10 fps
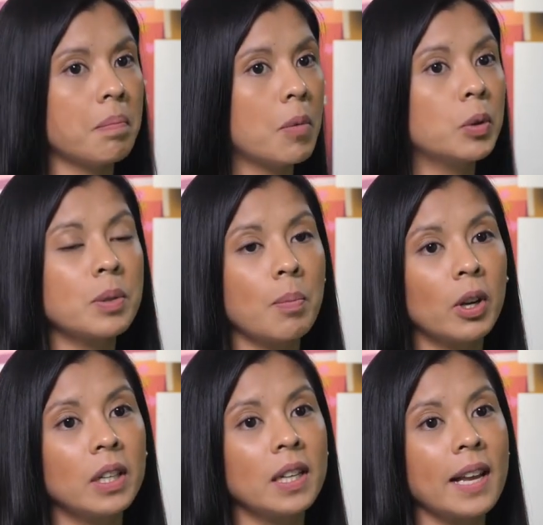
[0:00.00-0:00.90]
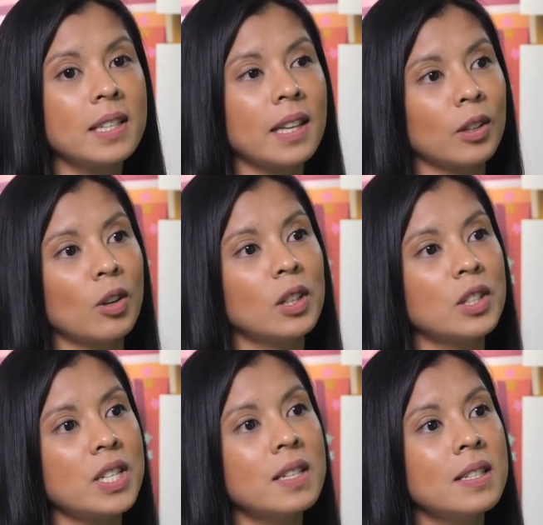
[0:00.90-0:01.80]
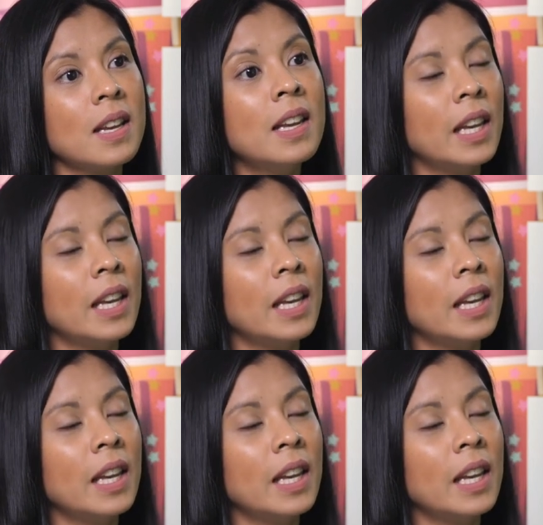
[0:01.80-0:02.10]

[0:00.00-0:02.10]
most modernized technologies,